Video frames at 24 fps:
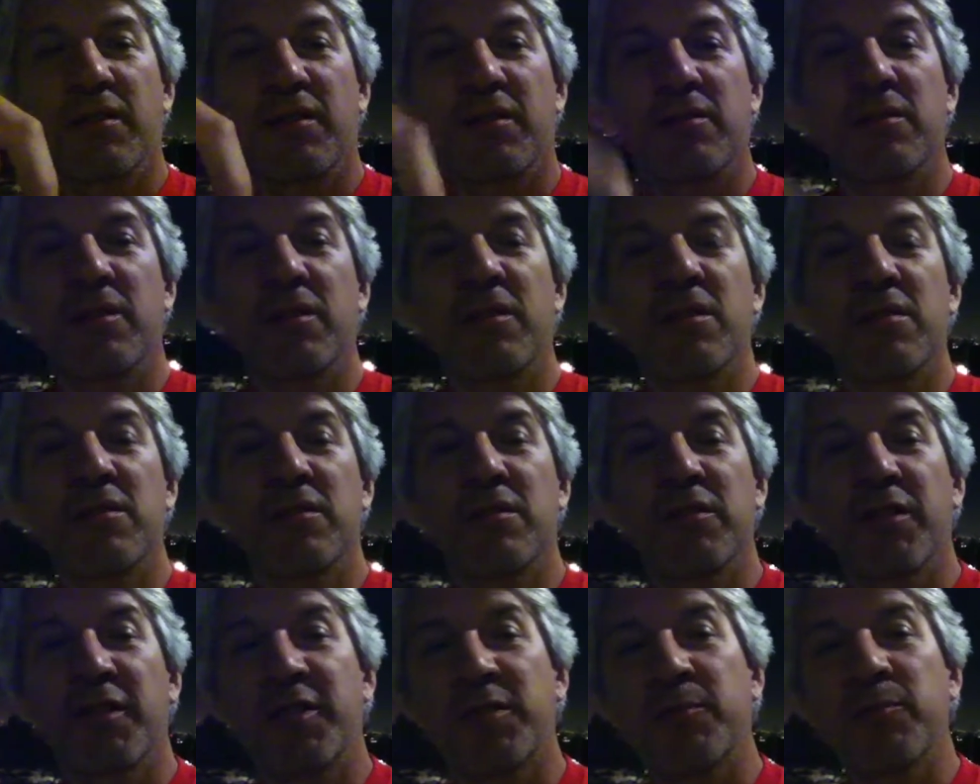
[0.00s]
Click on
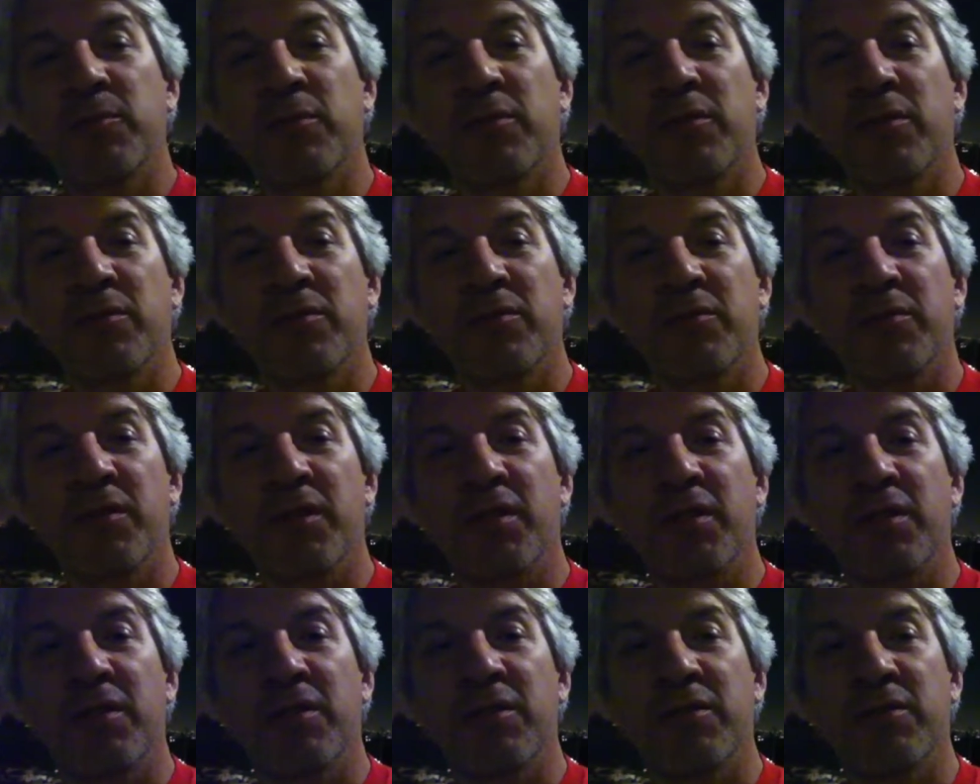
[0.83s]
the links below the
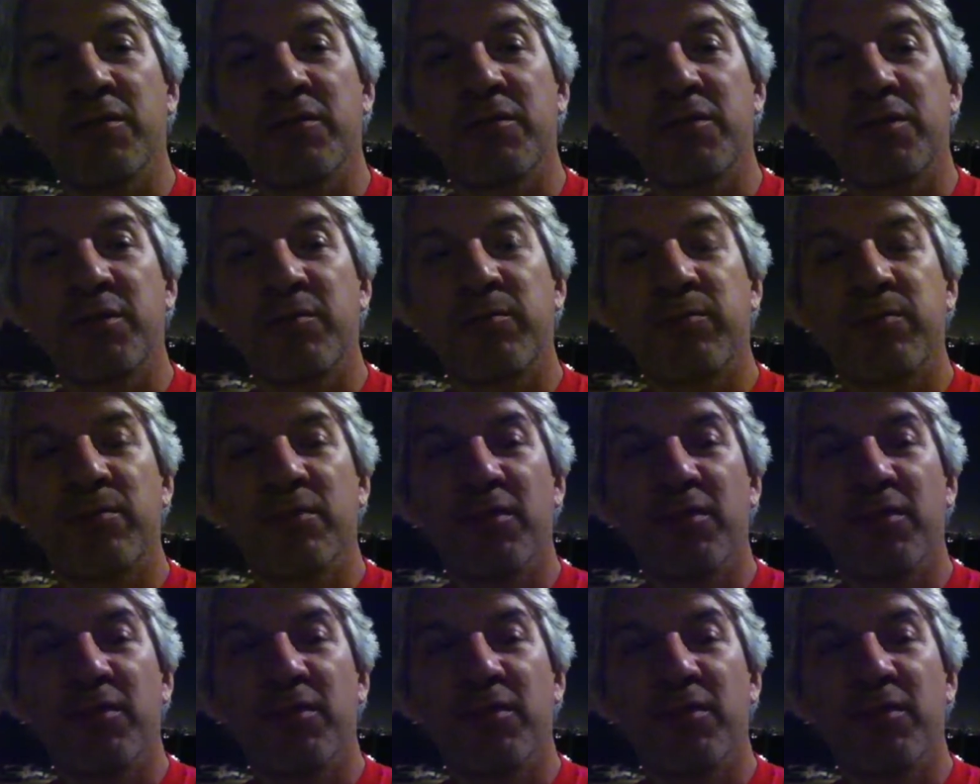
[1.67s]
video and just